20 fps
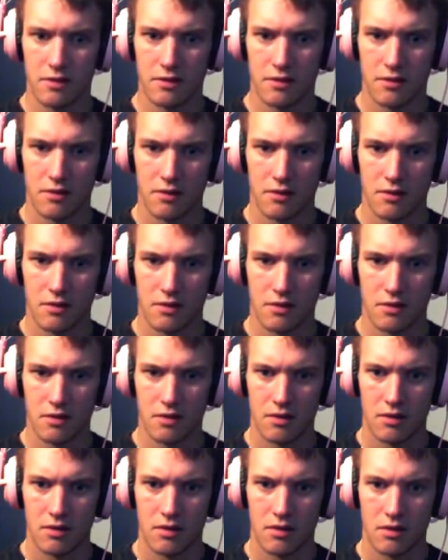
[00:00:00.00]

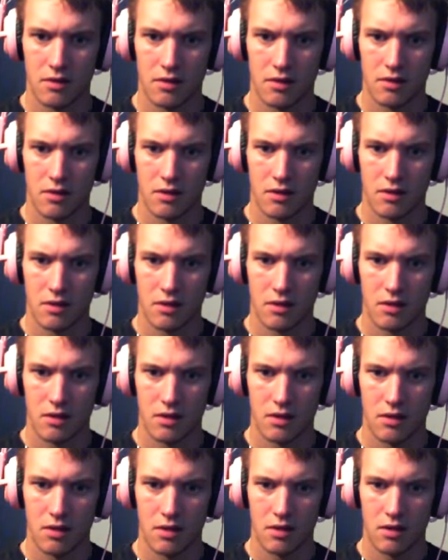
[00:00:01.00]

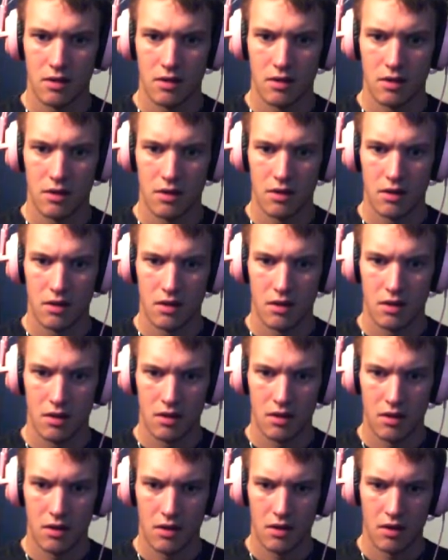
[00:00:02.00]

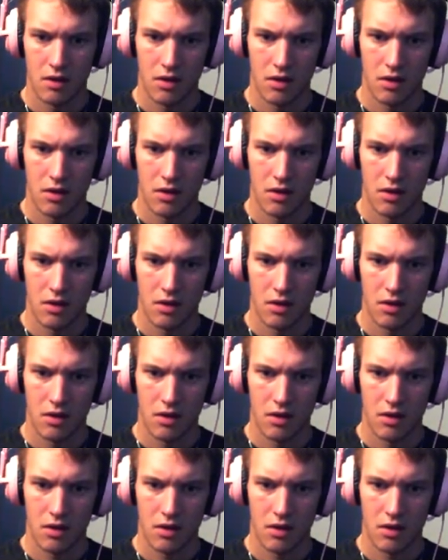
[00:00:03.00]
(no one is talking)